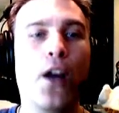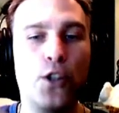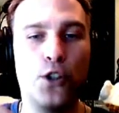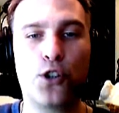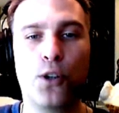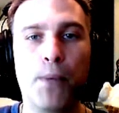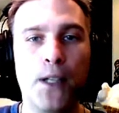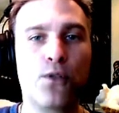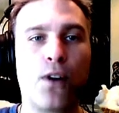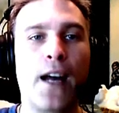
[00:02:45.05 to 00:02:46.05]
You should be
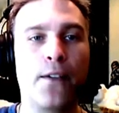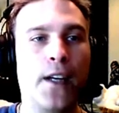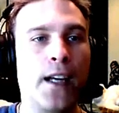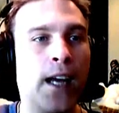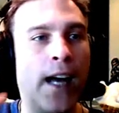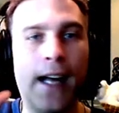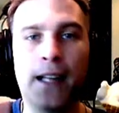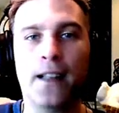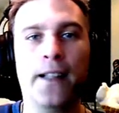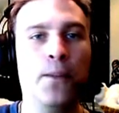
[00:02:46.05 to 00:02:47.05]
driving a
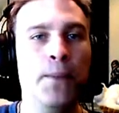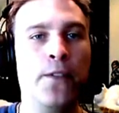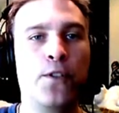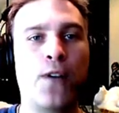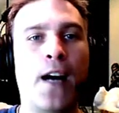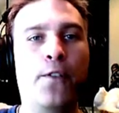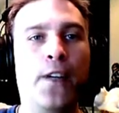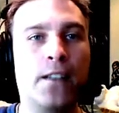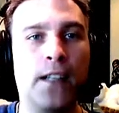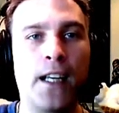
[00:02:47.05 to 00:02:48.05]
little bit of
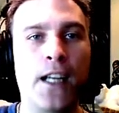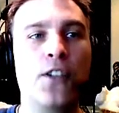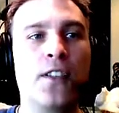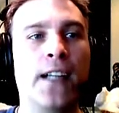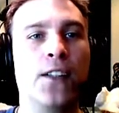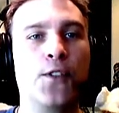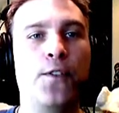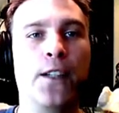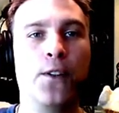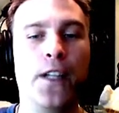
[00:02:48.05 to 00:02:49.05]
traffic to each sales
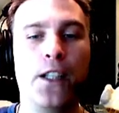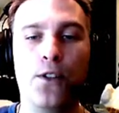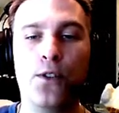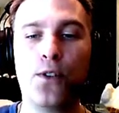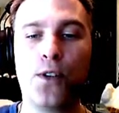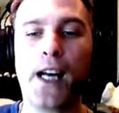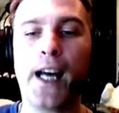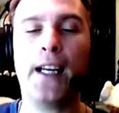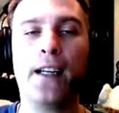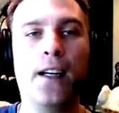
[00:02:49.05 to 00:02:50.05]
funnel that you
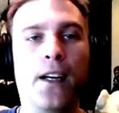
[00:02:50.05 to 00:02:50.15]
create,